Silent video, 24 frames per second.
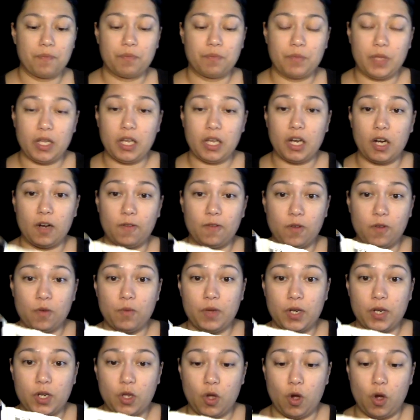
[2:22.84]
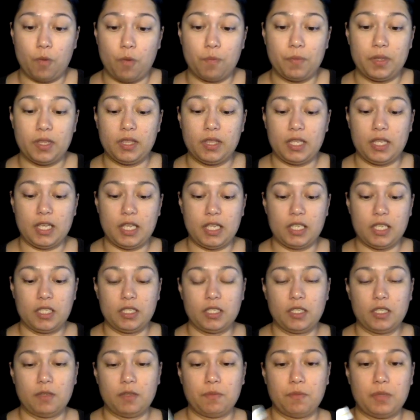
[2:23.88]
Be careful when you open
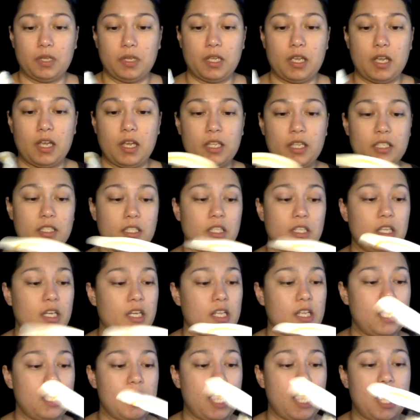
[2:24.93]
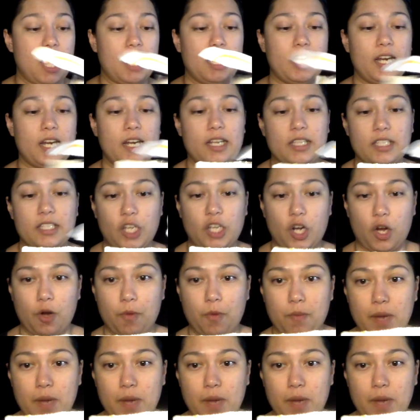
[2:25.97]
these because luckily I didn't tear